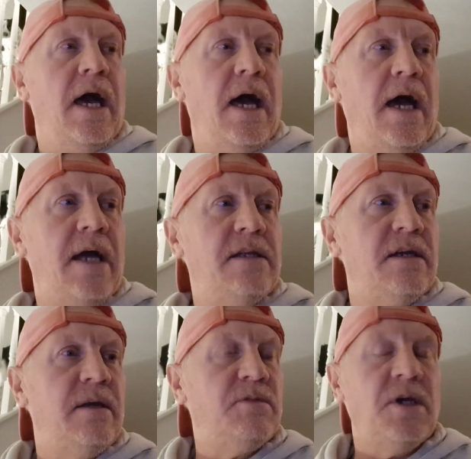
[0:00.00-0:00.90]
and
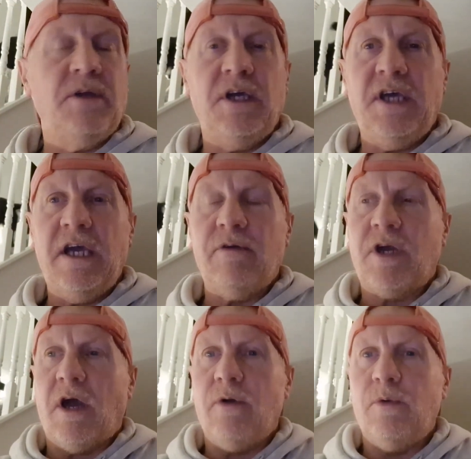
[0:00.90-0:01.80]
it was only a year
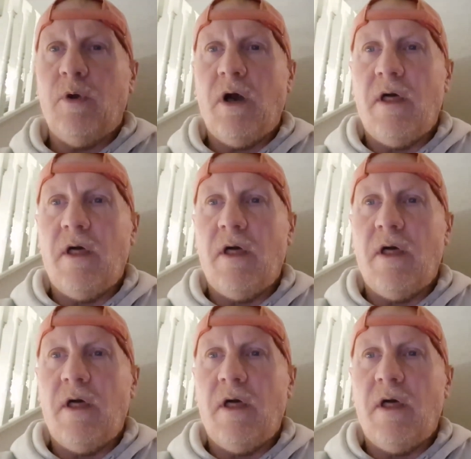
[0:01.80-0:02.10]
ago